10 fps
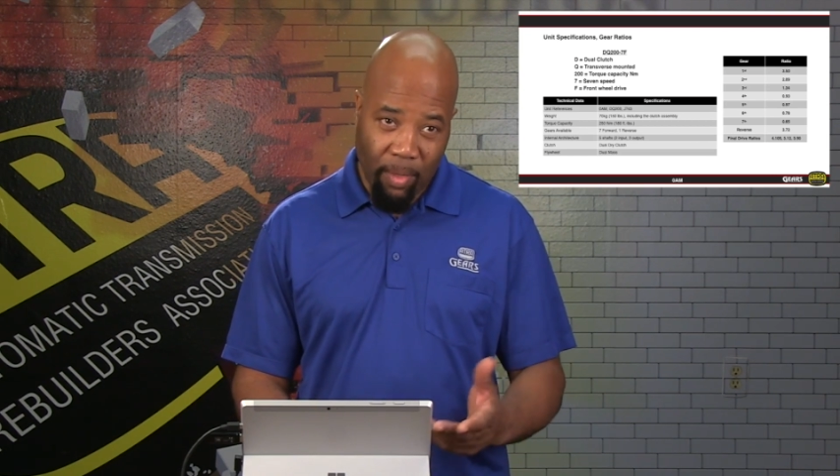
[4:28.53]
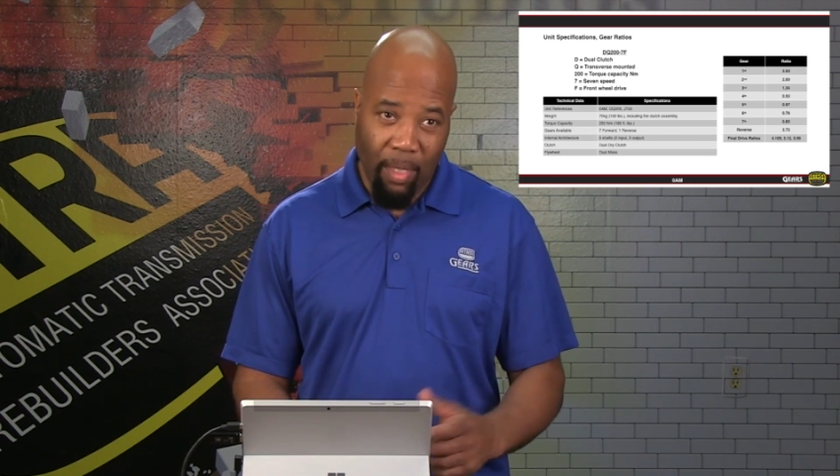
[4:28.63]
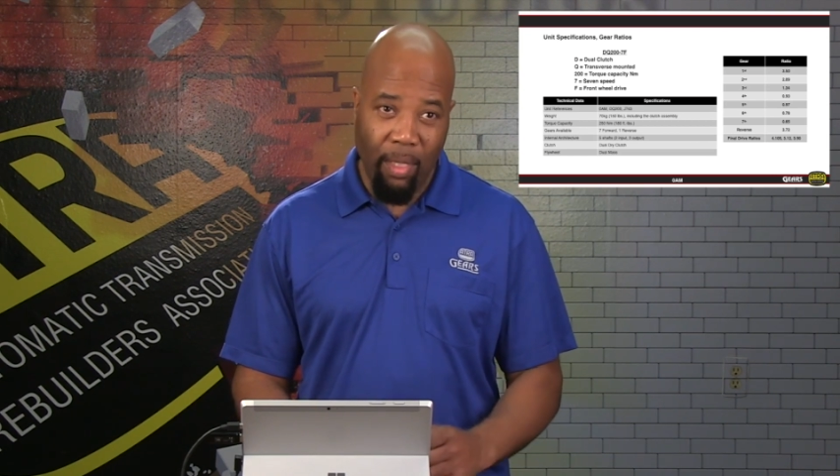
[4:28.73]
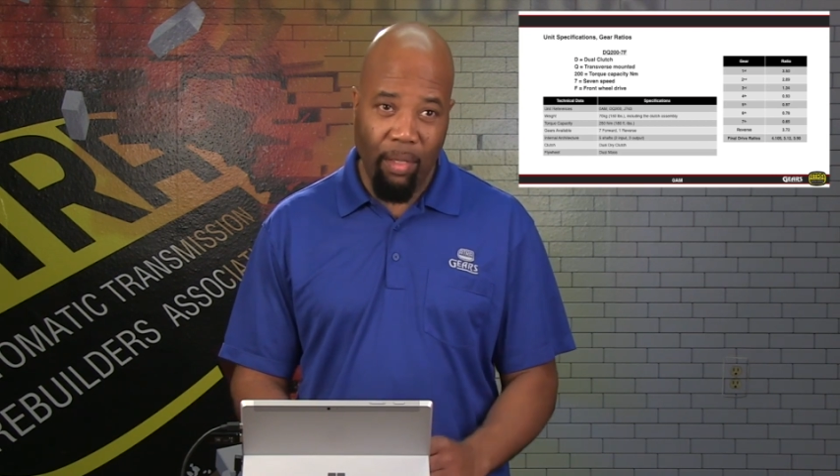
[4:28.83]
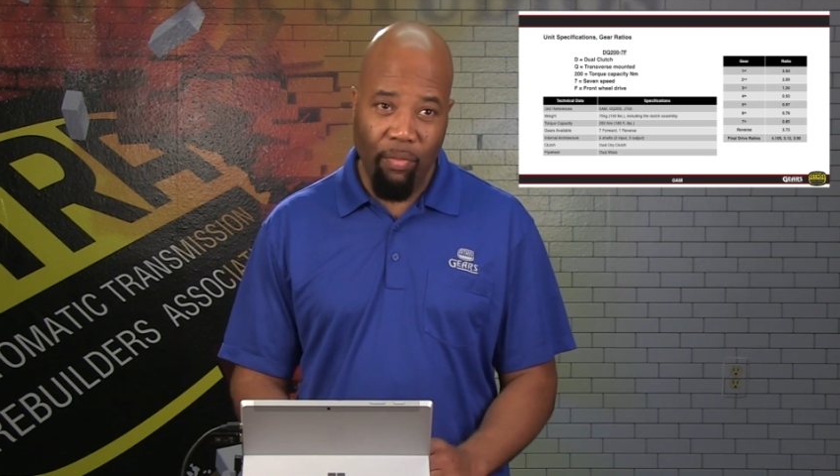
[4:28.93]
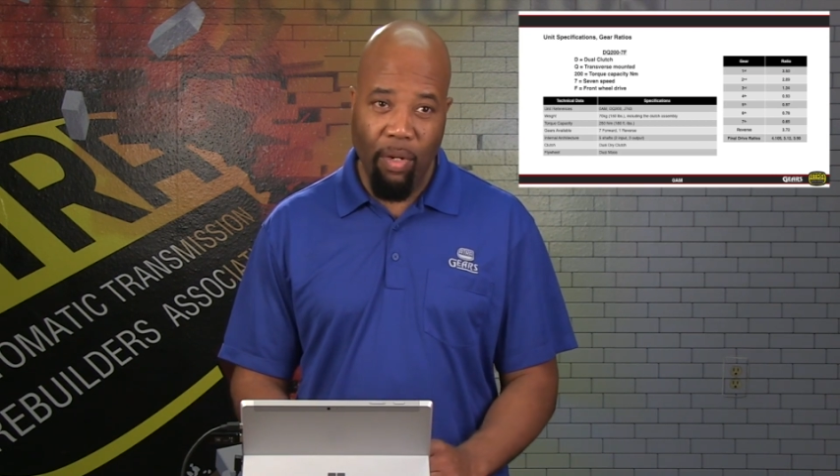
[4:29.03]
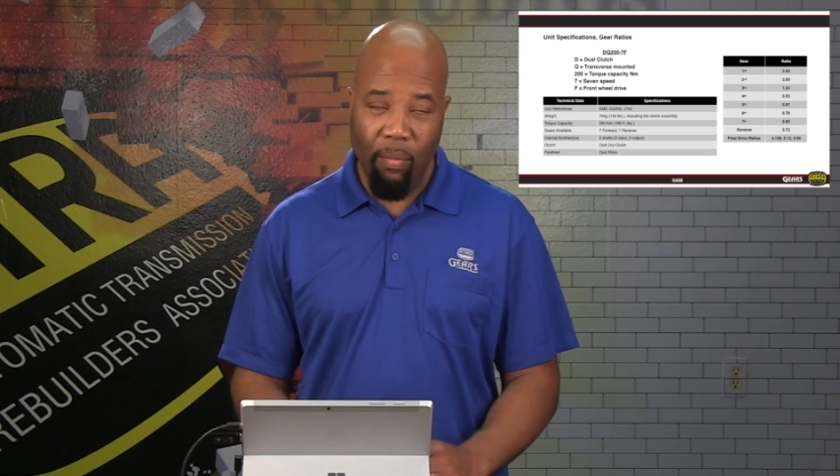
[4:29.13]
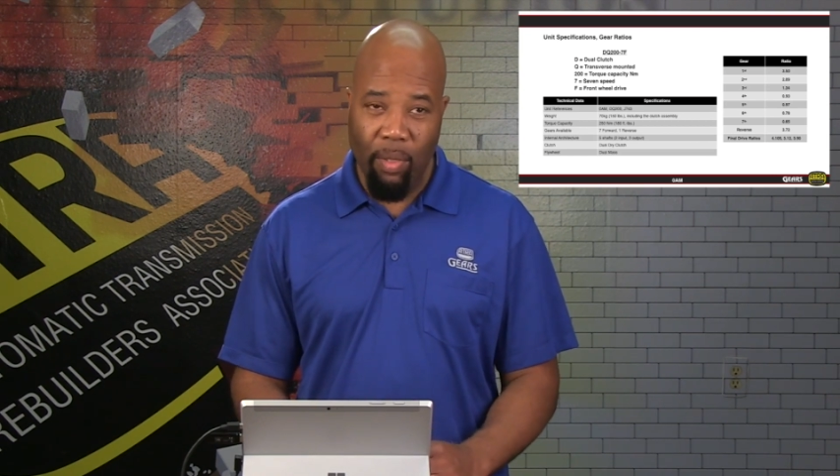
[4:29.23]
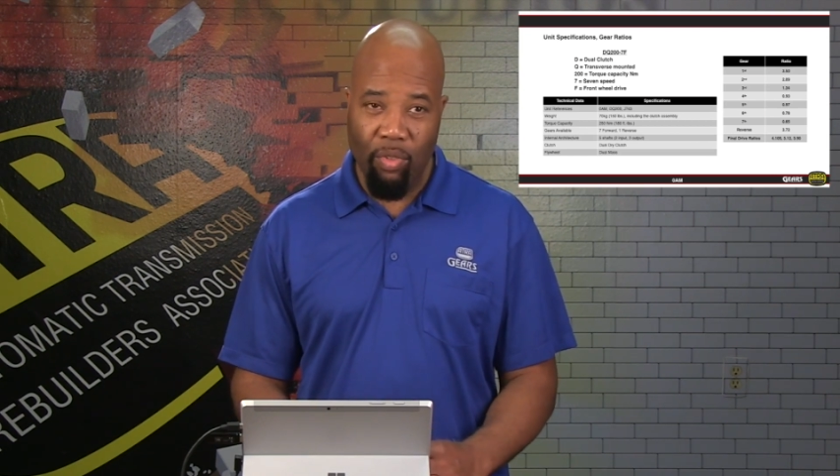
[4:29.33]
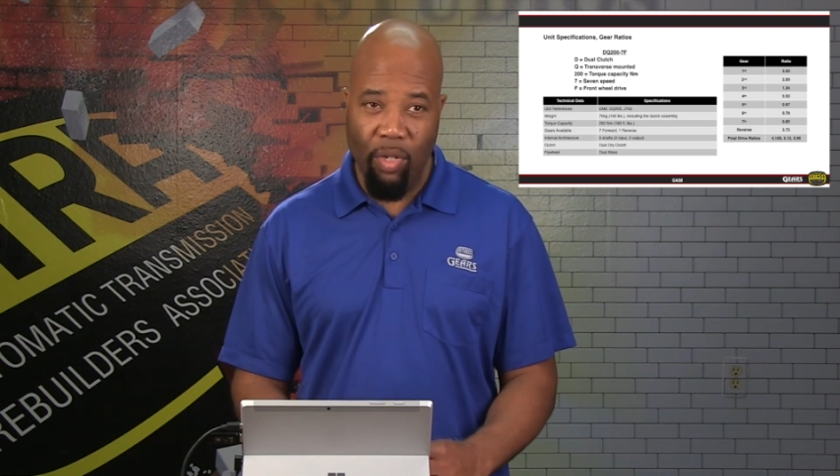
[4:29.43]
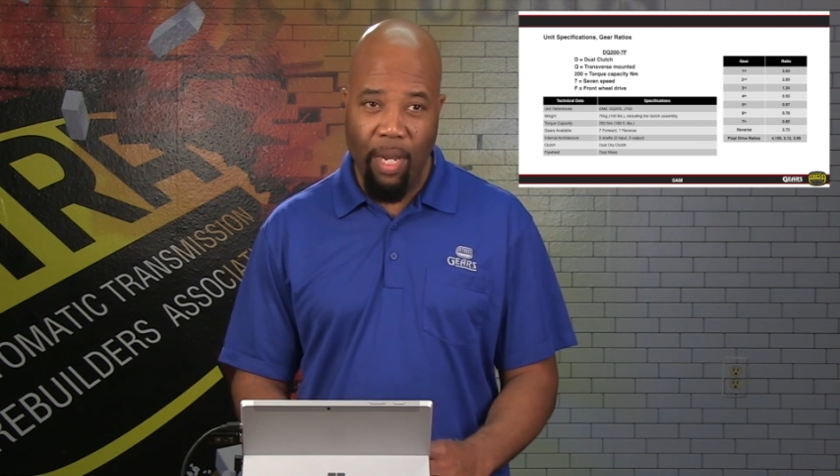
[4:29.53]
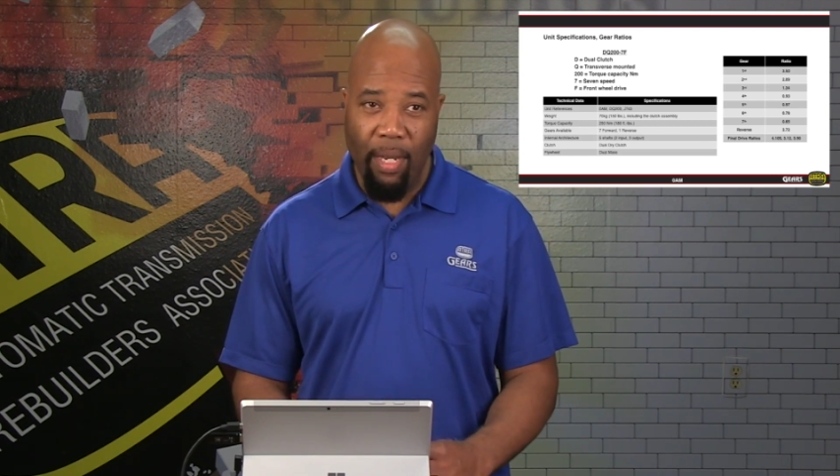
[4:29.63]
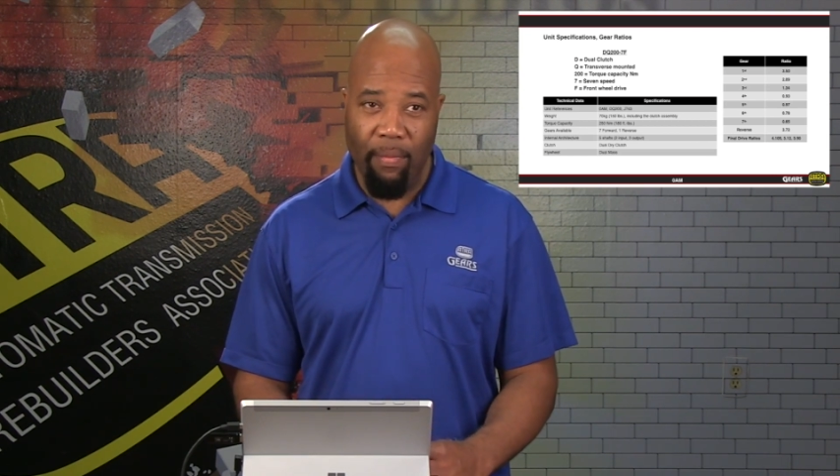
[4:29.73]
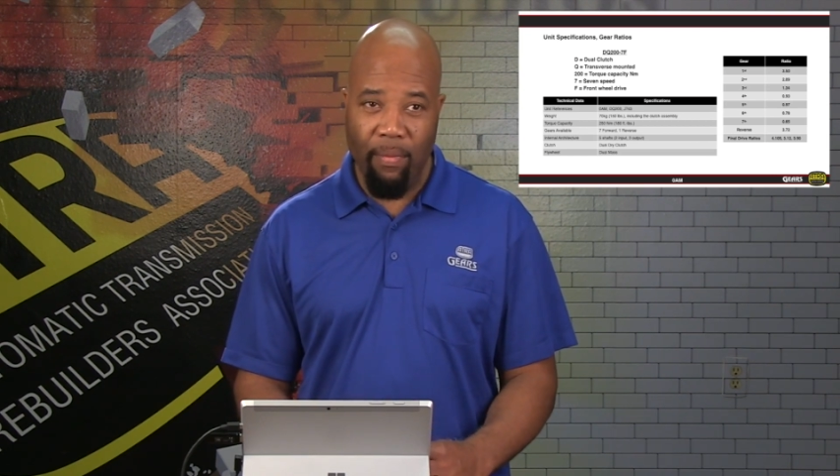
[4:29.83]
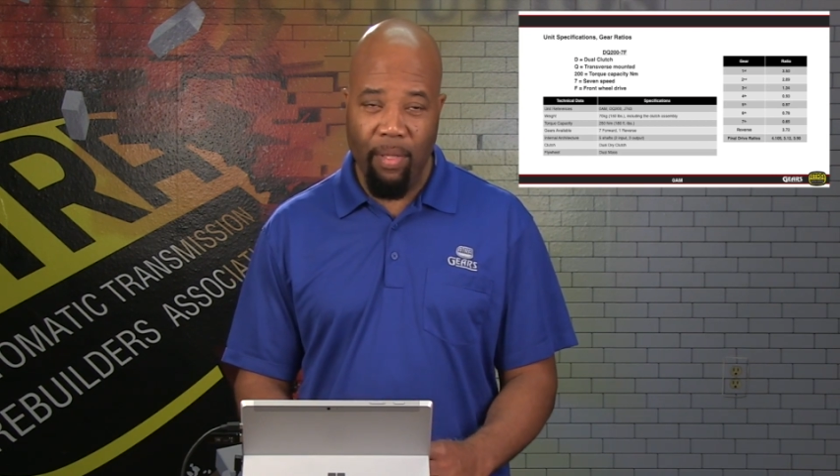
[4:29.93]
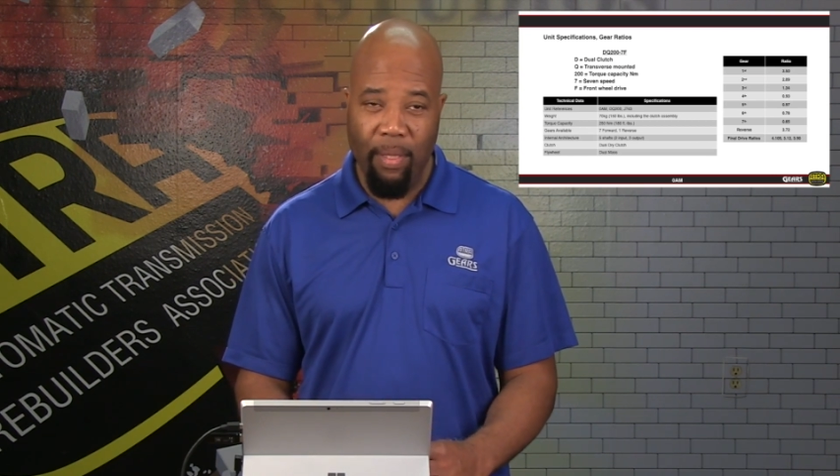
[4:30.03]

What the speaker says: the front wheel drive.